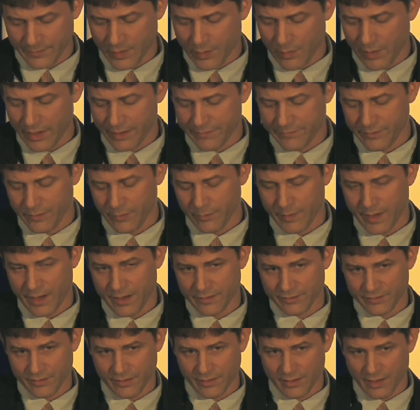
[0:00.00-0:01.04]
Quite a few
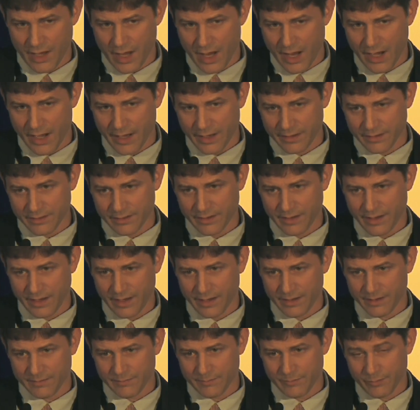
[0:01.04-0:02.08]
wells online
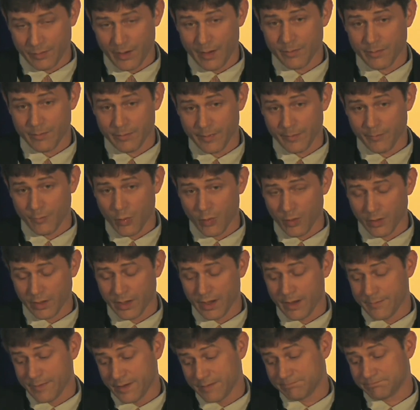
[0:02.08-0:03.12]
and probably more
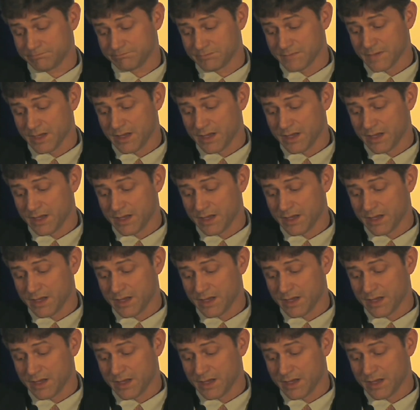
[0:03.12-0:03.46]
coming.